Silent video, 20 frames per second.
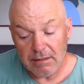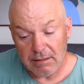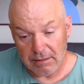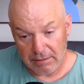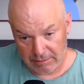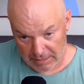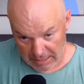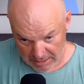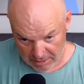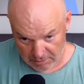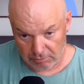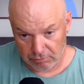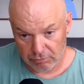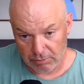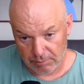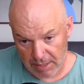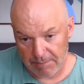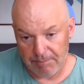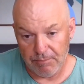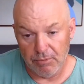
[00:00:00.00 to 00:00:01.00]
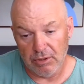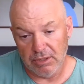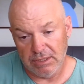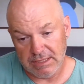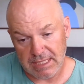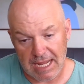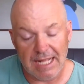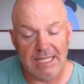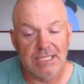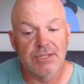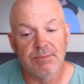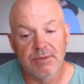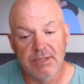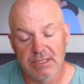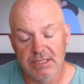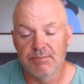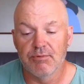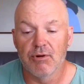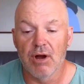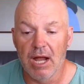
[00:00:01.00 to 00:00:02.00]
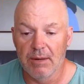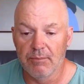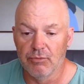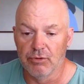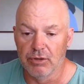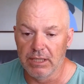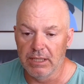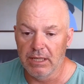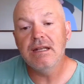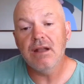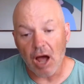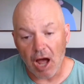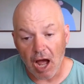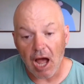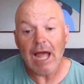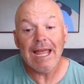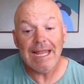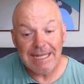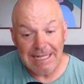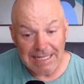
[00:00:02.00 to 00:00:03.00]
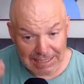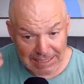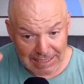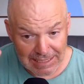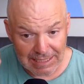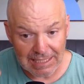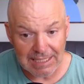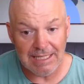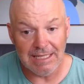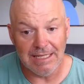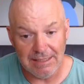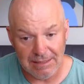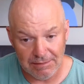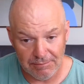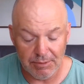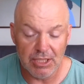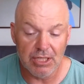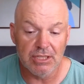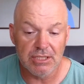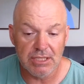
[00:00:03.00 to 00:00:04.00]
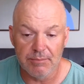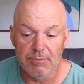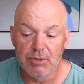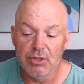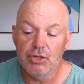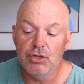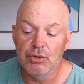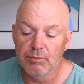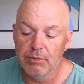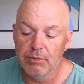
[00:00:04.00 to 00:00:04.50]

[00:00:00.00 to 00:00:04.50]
now, remember, attachment is primary. I need, because I'm a human